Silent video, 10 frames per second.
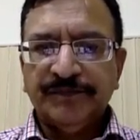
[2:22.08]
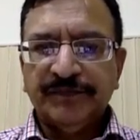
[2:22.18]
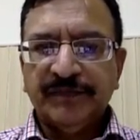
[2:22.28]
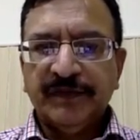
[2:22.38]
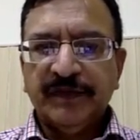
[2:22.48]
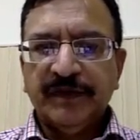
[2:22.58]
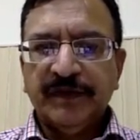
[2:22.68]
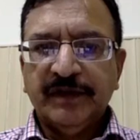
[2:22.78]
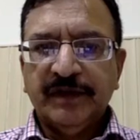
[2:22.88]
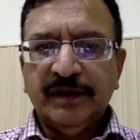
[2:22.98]

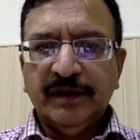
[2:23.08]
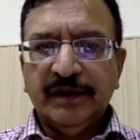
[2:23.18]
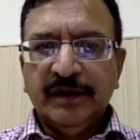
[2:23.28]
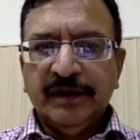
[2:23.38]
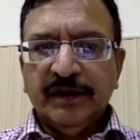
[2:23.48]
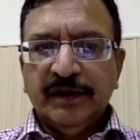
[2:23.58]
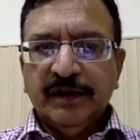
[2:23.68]
No one is speaking in this clip.